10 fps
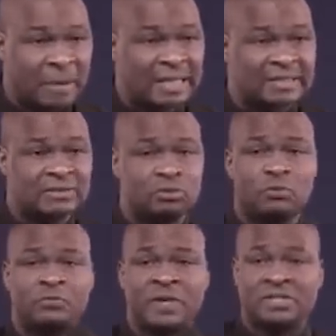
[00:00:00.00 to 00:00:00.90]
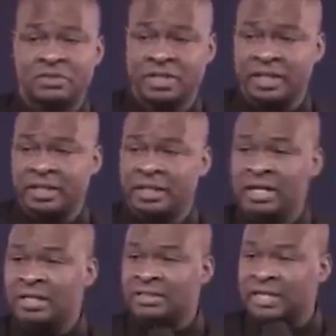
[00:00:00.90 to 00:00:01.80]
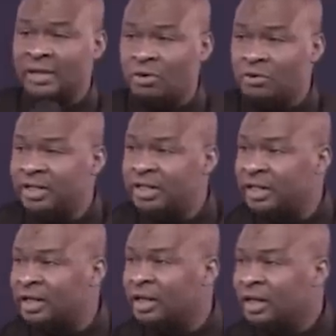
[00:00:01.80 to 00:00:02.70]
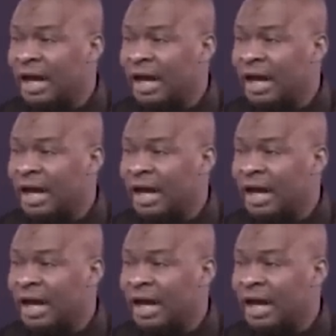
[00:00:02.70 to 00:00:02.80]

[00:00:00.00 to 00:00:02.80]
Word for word: Passes through first reading, second reading,